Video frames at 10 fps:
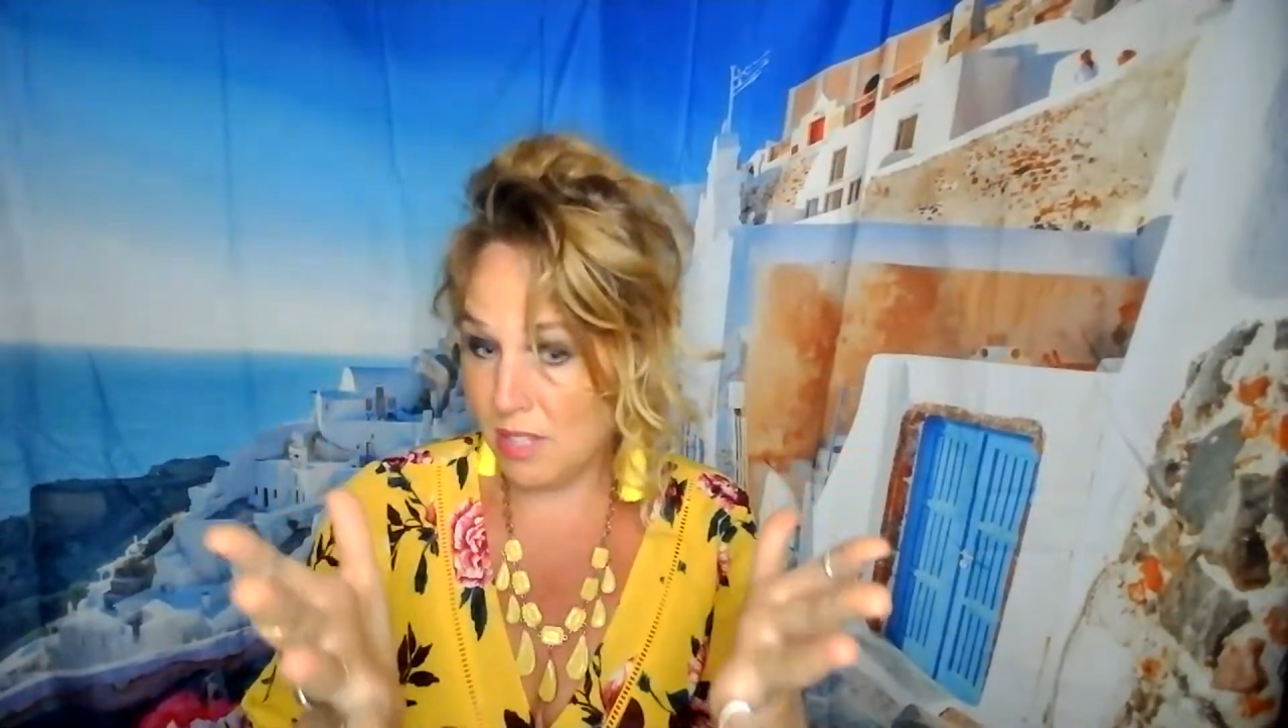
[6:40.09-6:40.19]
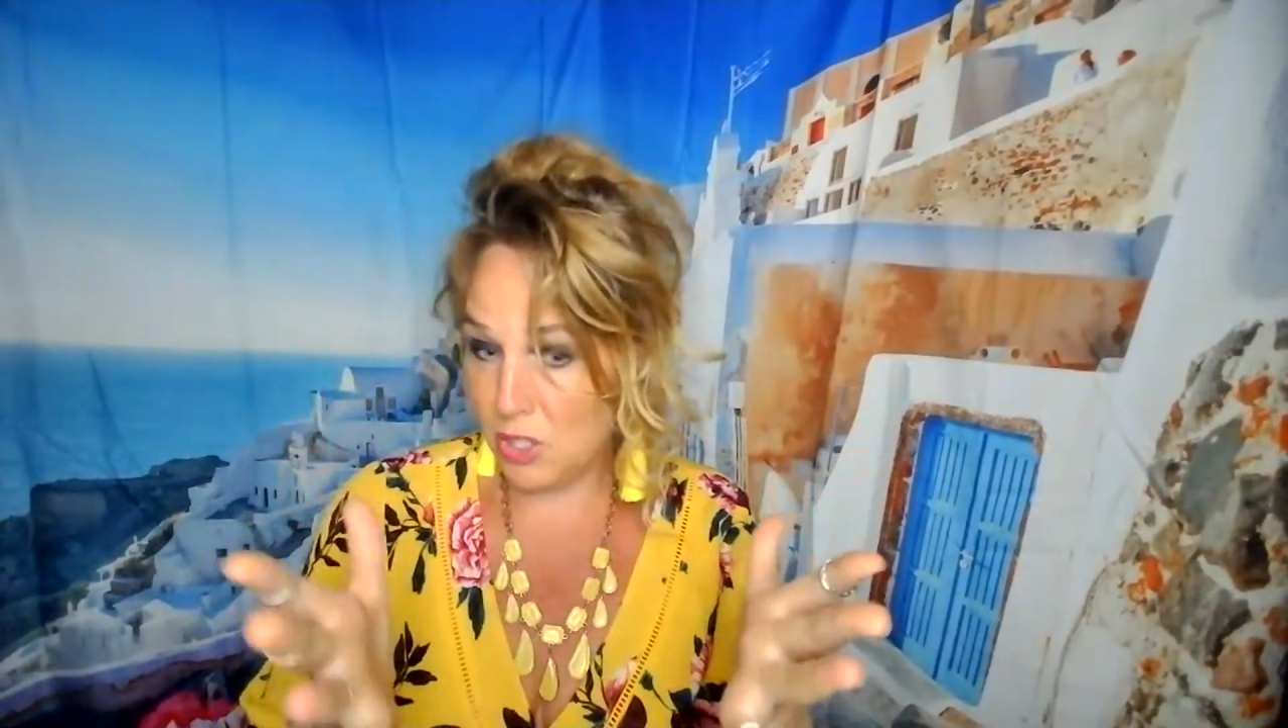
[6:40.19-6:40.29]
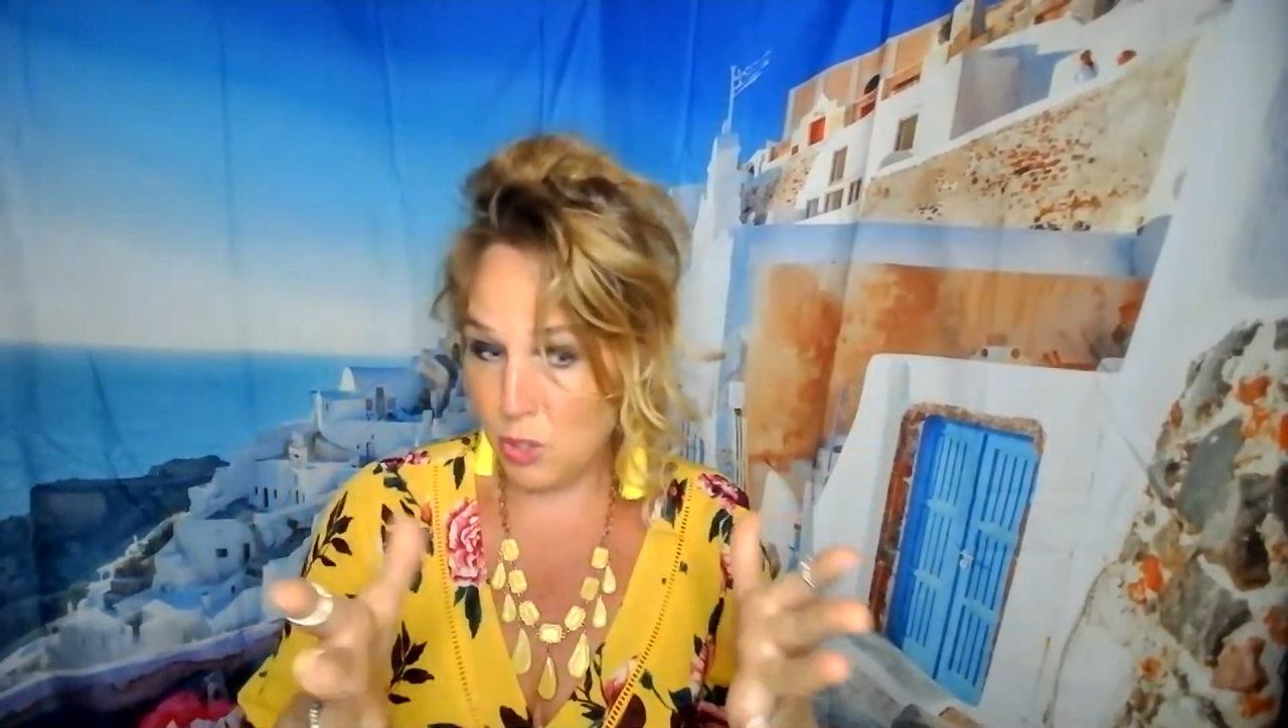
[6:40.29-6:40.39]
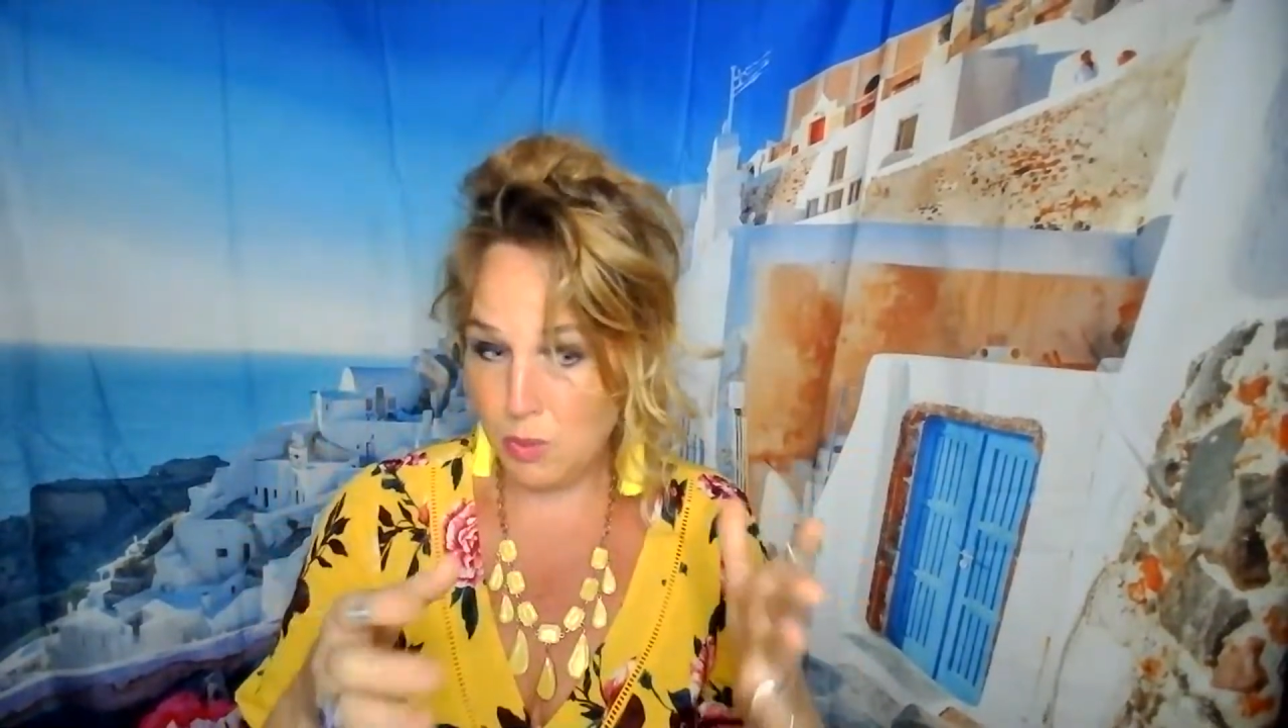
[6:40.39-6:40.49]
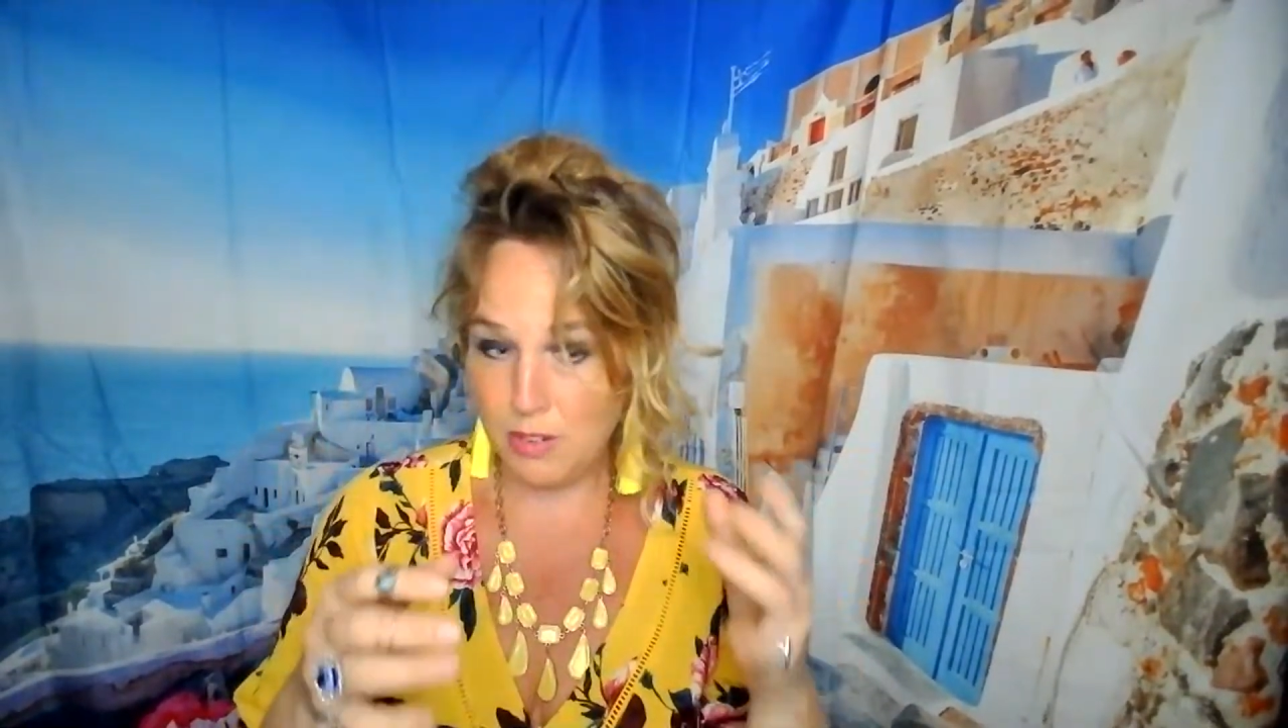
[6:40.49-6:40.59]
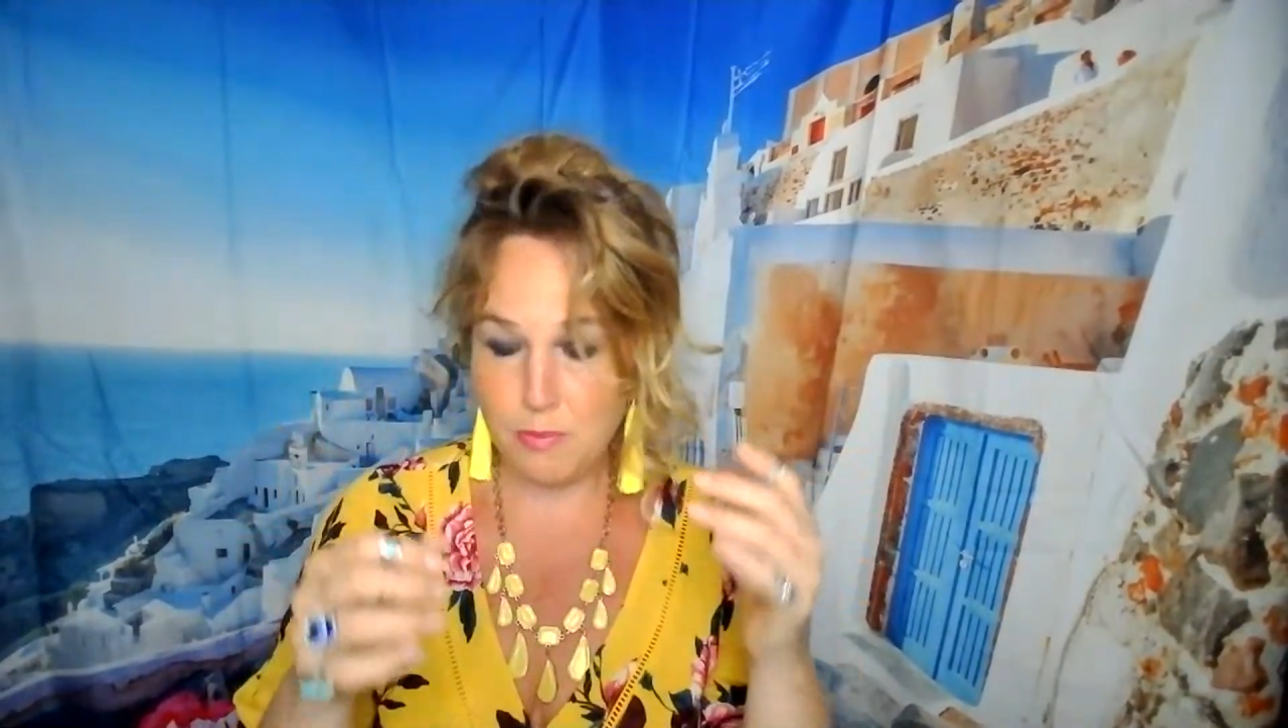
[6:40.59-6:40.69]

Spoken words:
intuitive